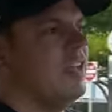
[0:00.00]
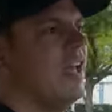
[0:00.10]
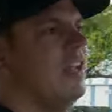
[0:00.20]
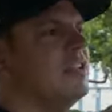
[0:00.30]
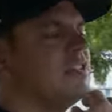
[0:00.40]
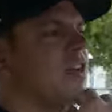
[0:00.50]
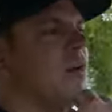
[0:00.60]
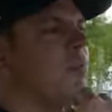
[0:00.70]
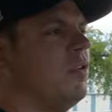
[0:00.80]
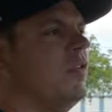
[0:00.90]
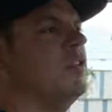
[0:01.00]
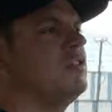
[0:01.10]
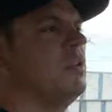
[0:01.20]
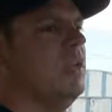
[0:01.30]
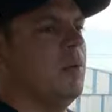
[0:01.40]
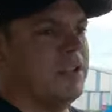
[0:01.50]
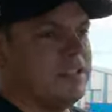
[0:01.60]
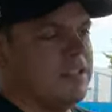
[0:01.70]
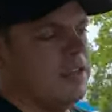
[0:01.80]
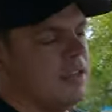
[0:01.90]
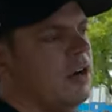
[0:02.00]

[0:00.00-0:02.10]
And it's a privilege to be able to sit in a